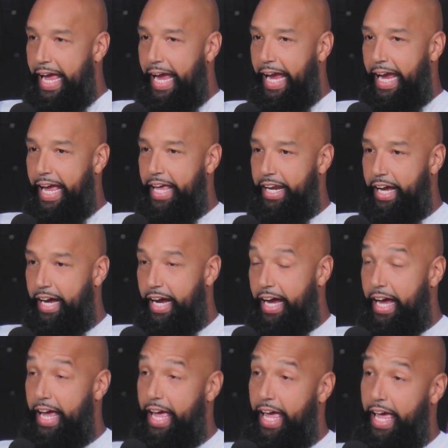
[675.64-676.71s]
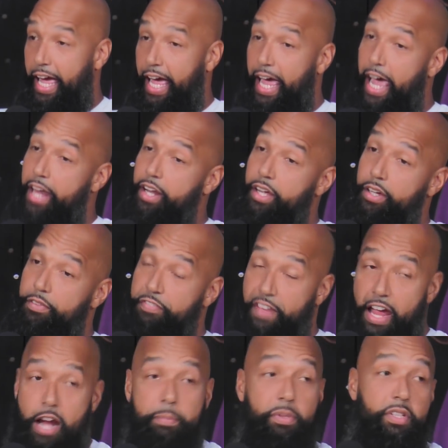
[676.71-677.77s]
and had a
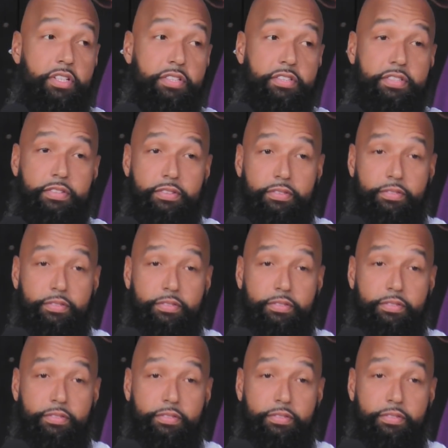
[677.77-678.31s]
fabulous,